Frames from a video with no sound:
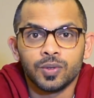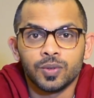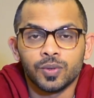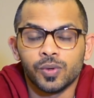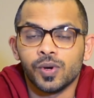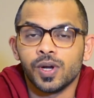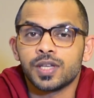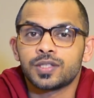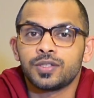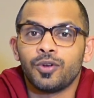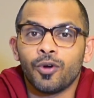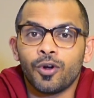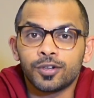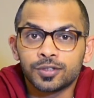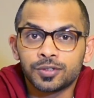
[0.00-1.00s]
who has
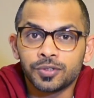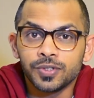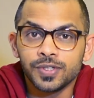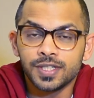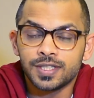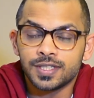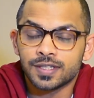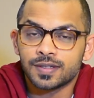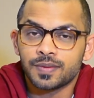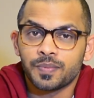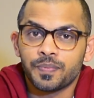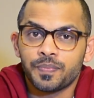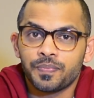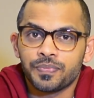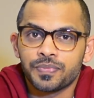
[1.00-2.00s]
gone through it,
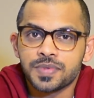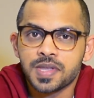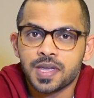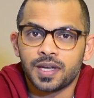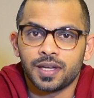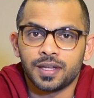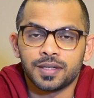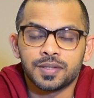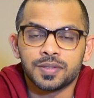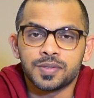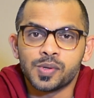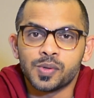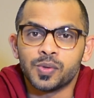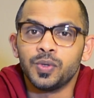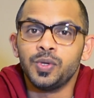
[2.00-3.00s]
and
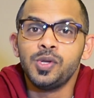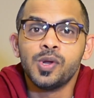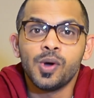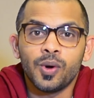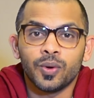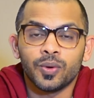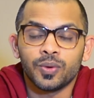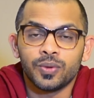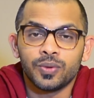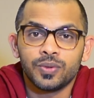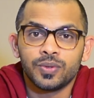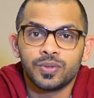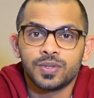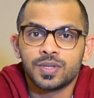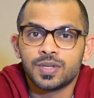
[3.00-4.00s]
who know
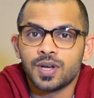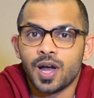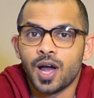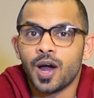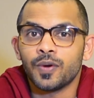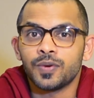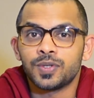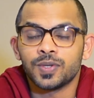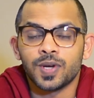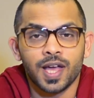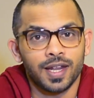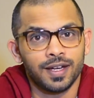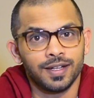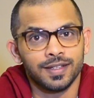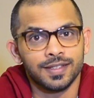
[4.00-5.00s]
how to
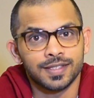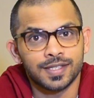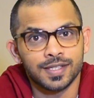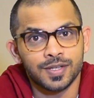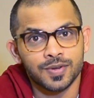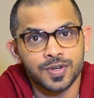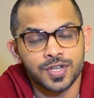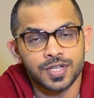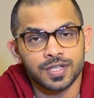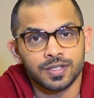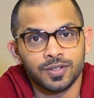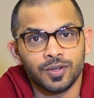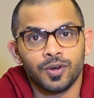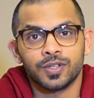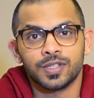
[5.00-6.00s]
handle the situation
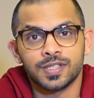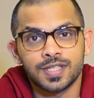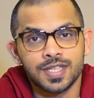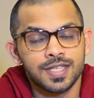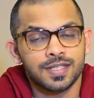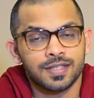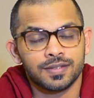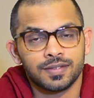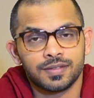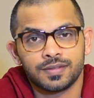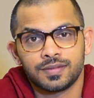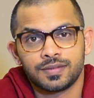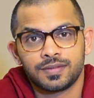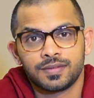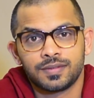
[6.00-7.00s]
or the season.
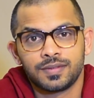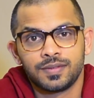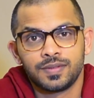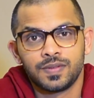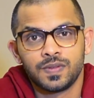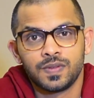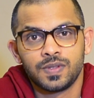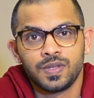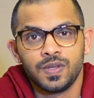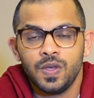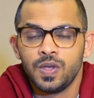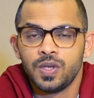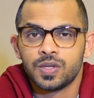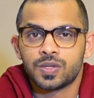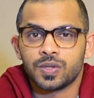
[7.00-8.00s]

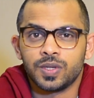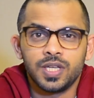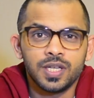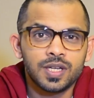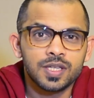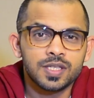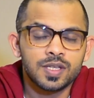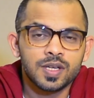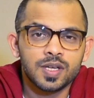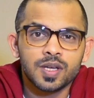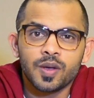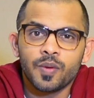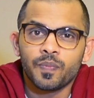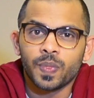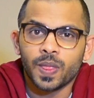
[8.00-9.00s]
So here is
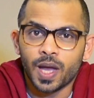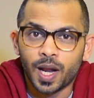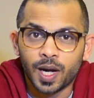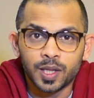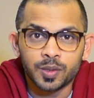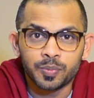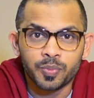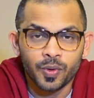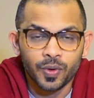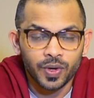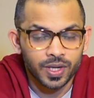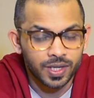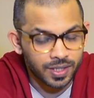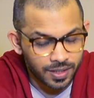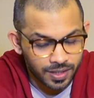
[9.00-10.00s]
another
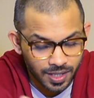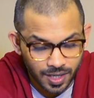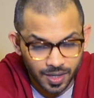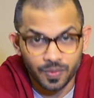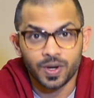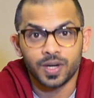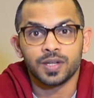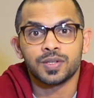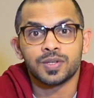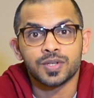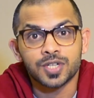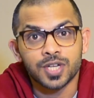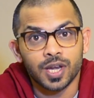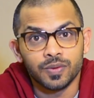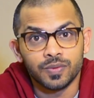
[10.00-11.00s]
point that I wanted to
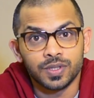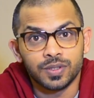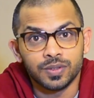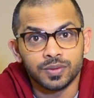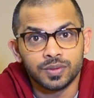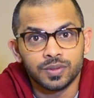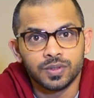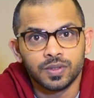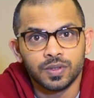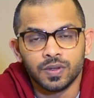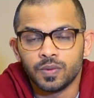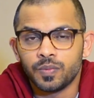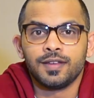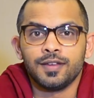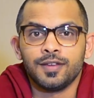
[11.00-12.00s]
share with you.
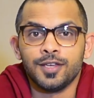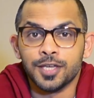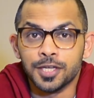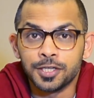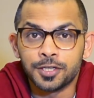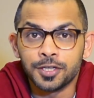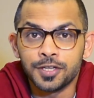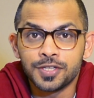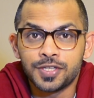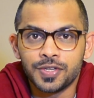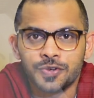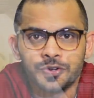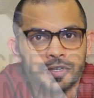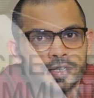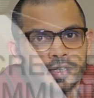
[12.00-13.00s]
Increase
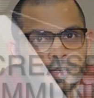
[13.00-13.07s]
your